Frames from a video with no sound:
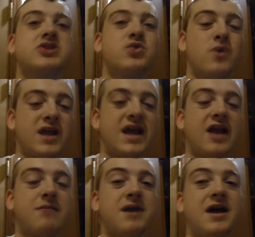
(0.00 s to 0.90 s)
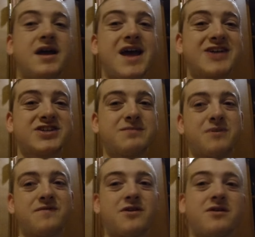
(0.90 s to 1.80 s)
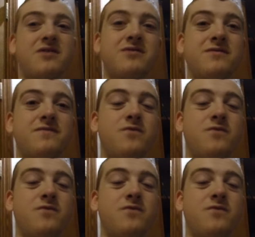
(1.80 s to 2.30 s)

twenty gallon, but I actually prefer